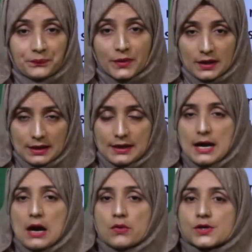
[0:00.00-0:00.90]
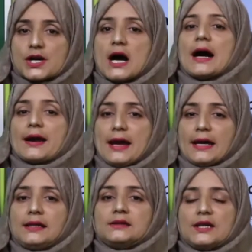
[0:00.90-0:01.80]
doubt or
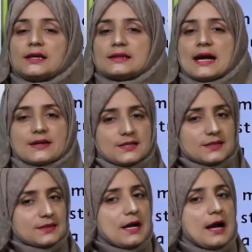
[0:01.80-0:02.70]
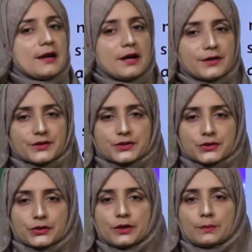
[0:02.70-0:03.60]
anything that is
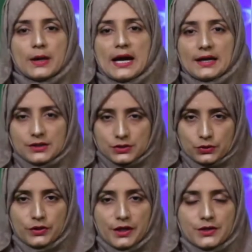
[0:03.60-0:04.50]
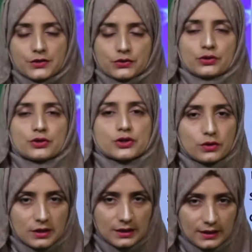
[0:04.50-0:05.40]
ununderstood by students, so you
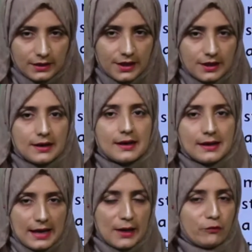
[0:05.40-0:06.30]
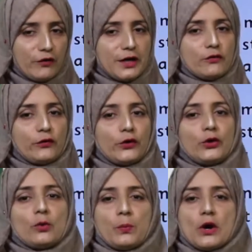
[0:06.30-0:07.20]
should clear it. I'm waiting for
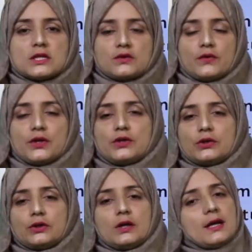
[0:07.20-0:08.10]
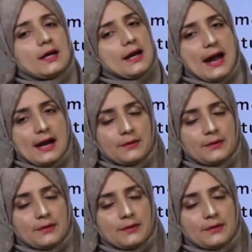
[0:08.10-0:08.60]
you. Pause the video and